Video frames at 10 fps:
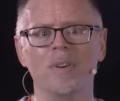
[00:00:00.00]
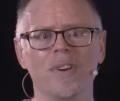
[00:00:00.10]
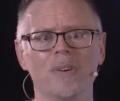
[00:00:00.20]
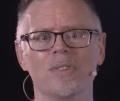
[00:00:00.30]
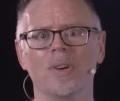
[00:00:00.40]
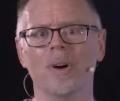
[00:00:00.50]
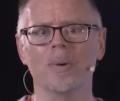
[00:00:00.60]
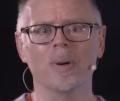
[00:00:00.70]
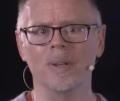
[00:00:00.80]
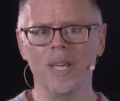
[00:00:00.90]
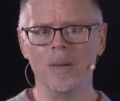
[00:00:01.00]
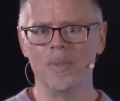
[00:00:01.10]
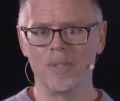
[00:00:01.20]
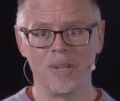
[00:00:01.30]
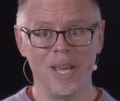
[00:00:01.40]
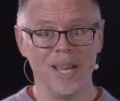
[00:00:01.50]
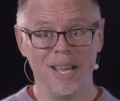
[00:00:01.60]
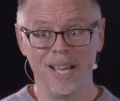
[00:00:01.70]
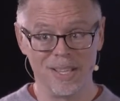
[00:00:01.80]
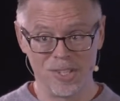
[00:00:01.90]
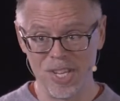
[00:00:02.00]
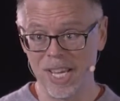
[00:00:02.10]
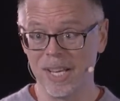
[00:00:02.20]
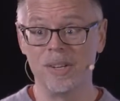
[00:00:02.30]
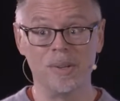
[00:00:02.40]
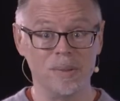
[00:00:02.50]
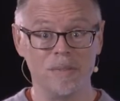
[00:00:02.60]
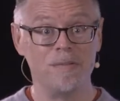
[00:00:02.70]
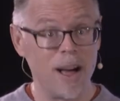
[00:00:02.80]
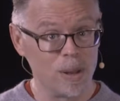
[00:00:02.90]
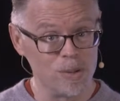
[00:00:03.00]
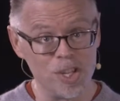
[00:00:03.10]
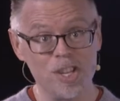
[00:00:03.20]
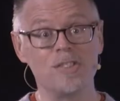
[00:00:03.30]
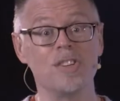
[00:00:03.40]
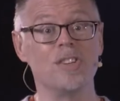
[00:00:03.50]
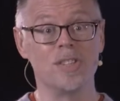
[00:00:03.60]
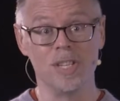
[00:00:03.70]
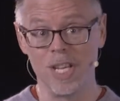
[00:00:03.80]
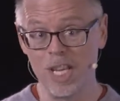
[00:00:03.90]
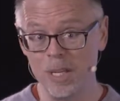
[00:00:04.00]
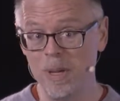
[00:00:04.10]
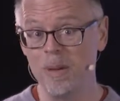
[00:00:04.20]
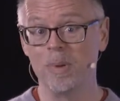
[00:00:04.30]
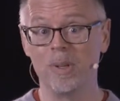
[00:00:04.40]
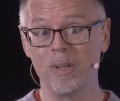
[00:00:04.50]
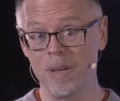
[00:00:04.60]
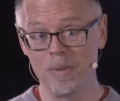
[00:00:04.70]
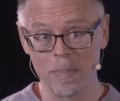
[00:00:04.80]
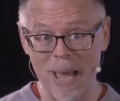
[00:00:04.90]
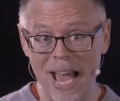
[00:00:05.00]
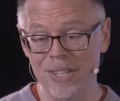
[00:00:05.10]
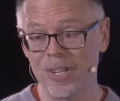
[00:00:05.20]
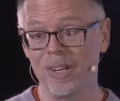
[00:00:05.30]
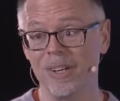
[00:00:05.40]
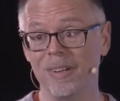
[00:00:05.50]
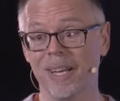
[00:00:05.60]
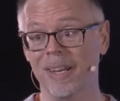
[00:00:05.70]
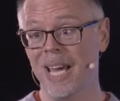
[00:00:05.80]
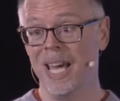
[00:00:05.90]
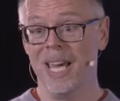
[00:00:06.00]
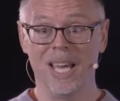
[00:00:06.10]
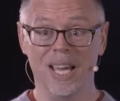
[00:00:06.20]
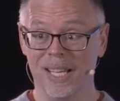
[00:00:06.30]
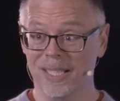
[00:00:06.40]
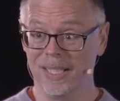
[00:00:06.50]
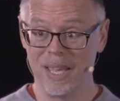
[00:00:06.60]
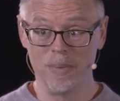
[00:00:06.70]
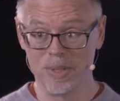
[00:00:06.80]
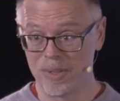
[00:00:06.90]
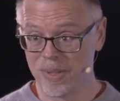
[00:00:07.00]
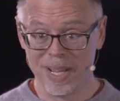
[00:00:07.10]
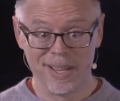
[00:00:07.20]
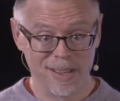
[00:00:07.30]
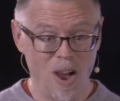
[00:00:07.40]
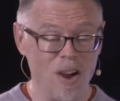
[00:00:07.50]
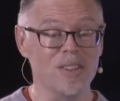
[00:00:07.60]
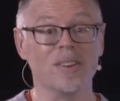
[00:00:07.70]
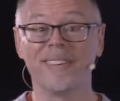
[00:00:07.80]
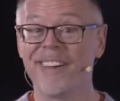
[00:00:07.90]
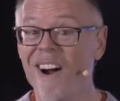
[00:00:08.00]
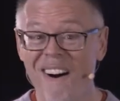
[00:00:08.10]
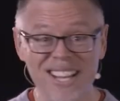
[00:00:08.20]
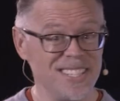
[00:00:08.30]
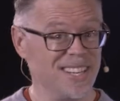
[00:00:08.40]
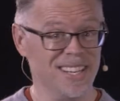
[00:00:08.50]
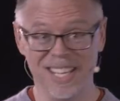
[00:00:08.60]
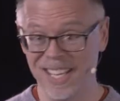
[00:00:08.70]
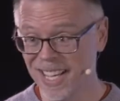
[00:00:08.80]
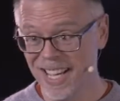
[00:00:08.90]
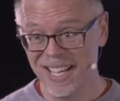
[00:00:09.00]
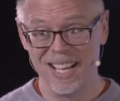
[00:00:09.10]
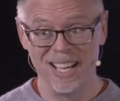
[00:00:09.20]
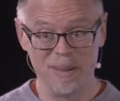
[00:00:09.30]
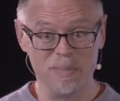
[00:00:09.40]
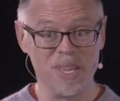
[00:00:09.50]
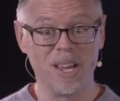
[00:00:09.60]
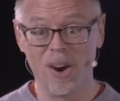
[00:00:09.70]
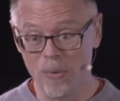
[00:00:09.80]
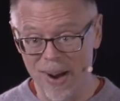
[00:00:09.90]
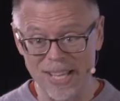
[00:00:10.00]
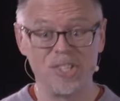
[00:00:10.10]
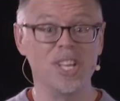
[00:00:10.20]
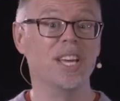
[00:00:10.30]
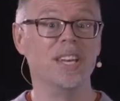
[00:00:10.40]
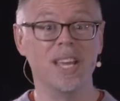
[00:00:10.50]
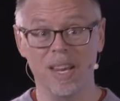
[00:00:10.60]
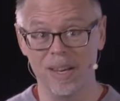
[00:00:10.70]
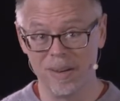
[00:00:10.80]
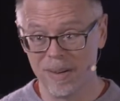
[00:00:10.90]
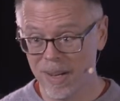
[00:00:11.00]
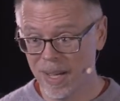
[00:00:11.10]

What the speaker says: of years ago, and he was seeking to follow Jesus and teach people. He was a pastor, and he was constantly being arrested and